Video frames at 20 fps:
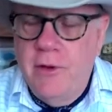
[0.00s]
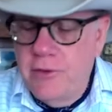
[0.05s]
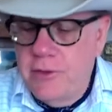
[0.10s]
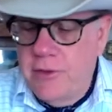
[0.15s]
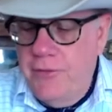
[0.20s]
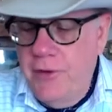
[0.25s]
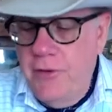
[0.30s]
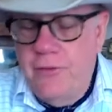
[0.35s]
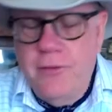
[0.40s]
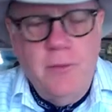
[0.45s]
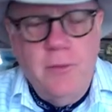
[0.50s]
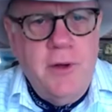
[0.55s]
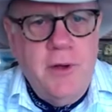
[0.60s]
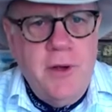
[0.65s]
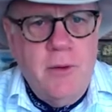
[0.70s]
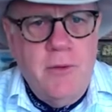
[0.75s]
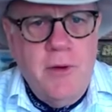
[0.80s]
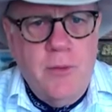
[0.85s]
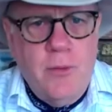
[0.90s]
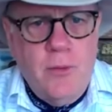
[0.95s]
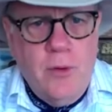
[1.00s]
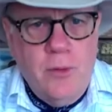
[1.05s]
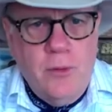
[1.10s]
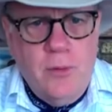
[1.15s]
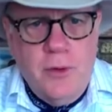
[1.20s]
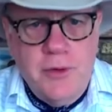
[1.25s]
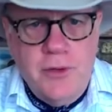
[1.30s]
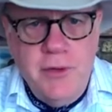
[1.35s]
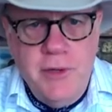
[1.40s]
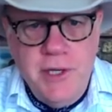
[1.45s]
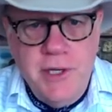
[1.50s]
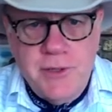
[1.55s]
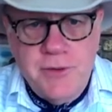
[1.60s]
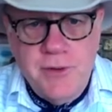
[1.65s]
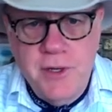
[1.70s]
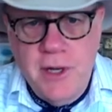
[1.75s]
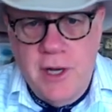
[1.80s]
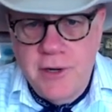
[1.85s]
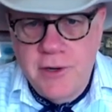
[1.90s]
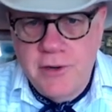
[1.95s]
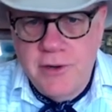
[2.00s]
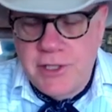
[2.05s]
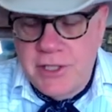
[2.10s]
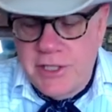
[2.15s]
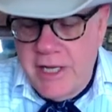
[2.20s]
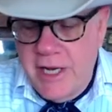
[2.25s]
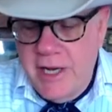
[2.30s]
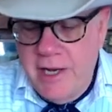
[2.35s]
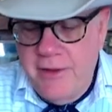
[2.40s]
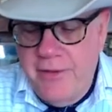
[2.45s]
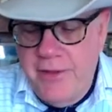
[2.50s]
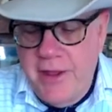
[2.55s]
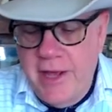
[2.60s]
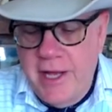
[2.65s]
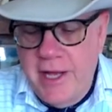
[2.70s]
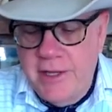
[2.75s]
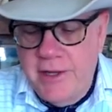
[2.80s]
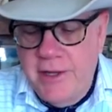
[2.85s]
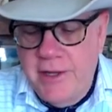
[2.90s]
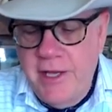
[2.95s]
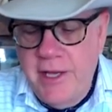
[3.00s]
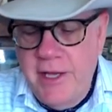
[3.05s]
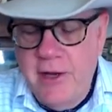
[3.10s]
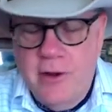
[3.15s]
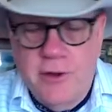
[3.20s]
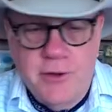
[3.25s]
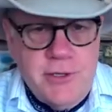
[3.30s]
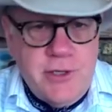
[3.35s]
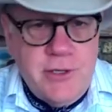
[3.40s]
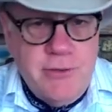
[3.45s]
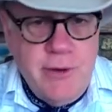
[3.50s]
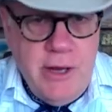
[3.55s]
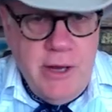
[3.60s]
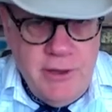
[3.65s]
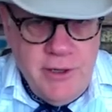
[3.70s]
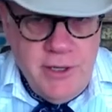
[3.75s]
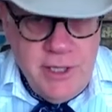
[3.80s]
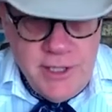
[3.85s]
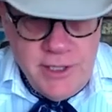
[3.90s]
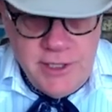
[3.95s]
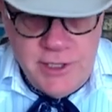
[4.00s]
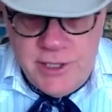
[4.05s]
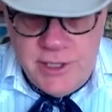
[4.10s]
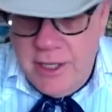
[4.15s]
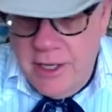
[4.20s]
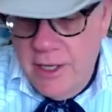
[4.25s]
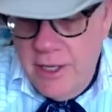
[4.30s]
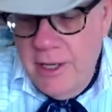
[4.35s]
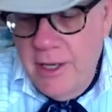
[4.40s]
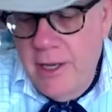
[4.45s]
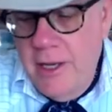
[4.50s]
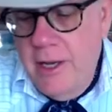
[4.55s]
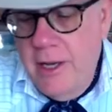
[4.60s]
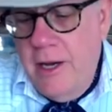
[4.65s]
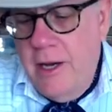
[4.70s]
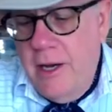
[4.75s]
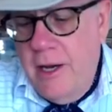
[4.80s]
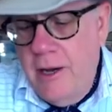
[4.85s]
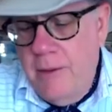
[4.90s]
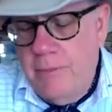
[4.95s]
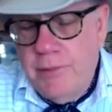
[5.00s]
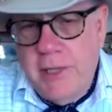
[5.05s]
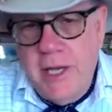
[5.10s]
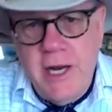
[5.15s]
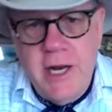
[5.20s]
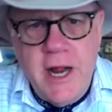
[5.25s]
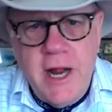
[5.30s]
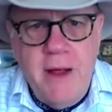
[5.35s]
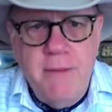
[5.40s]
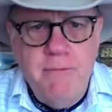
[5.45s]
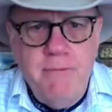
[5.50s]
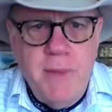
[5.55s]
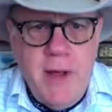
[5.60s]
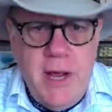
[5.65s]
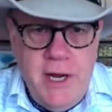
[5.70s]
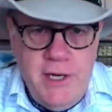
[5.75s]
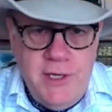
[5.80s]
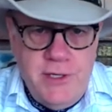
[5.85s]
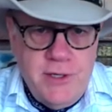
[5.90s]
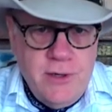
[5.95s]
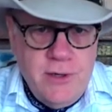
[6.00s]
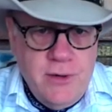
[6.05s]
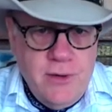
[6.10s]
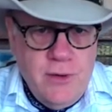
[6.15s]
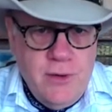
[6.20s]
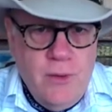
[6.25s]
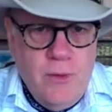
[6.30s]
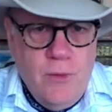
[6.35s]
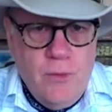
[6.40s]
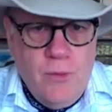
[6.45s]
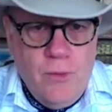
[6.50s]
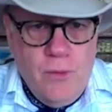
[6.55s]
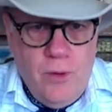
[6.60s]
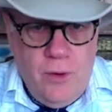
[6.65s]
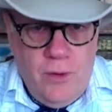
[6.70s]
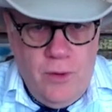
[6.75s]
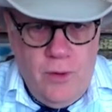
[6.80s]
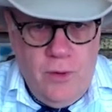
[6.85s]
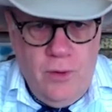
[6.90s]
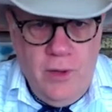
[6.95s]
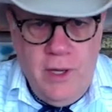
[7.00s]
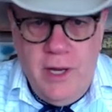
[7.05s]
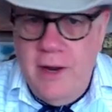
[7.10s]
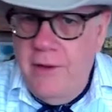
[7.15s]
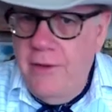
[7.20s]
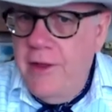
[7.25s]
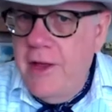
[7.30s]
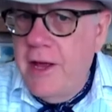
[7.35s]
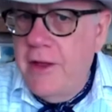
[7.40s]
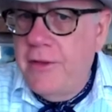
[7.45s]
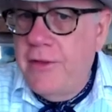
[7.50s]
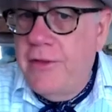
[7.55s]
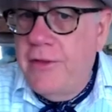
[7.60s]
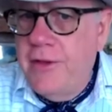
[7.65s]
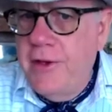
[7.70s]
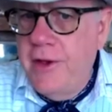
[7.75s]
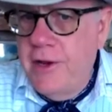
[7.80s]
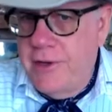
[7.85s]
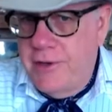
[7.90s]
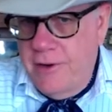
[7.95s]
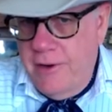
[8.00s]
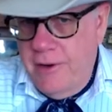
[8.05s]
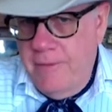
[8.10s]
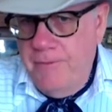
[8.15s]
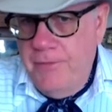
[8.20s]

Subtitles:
of you familiar with World War II history understand that the Australians played a major role in that theater